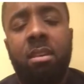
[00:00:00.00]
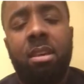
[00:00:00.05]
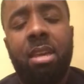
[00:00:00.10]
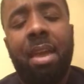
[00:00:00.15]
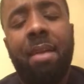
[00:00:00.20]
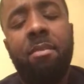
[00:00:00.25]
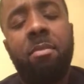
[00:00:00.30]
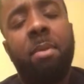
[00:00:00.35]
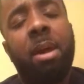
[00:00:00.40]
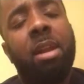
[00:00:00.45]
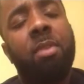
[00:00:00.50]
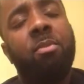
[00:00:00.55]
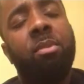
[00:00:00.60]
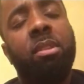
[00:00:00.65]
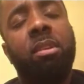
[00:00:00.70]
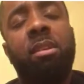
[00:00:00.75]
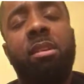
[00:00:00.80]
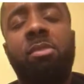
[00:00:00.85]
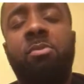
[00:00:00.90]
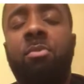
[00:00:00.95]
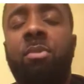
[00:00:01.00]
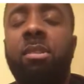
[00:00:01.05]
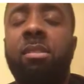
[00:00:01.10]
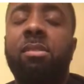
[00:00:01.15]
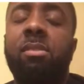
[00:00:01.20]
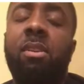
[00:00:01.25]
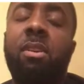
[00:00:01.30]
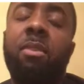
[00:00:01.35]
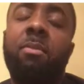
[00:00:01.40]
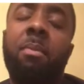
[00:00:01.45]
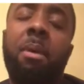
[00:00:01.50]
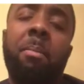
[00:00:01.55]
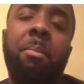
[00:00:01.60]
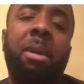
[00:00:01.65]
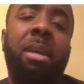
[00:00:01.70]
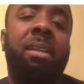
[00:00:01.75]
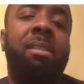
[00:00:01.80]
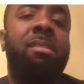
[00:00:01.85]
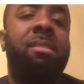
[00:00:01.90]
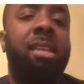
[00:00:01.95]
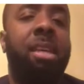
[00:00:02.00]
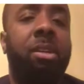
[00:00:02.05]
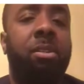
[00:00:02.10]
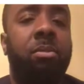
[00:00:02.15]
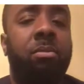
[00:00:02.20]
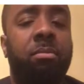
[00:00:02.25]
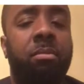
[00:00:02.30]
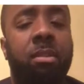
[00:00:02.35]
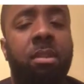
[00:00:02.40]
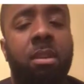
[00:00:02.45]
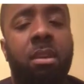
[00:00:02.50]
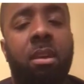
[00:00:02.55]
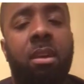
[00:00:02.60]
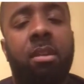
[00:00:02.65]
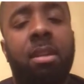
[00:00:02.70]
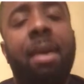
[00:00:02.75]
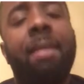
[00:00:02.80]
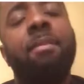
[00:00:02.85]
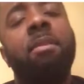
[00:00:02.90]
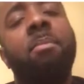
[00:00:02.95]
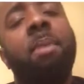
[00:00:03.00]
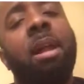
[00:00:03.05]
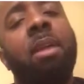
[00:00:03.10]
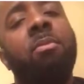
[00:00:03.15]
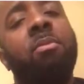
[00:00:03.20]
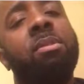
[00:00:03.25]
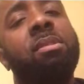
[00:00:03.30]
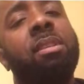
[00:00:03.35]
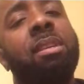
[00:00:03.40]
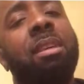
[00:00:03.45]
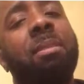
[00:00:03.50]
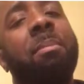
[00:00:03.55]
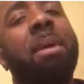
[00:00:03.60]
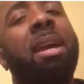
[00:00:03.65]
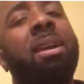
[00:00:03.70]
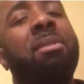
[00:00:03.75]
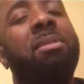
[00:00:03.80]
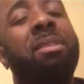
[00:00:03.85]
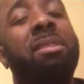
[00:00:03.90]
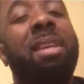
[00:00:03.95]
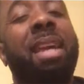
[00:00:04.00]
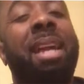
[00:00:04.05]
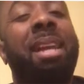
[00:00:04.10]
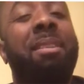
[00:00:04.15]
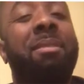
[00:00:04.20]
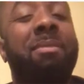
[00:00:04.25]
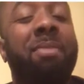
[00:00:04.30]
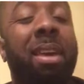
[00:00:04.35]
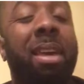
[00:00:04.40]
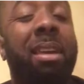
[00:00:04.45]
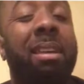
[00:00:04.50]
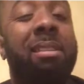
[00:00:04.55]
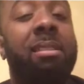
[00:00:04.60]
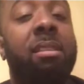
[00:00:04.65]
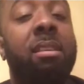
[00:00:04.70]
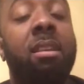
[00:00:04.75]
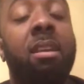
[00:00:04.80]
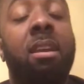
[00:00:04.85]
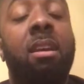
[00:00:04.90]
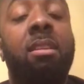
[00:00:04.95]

Everybody really doesn't want to start off by being single. Not everybody wants to get back on the dating phase.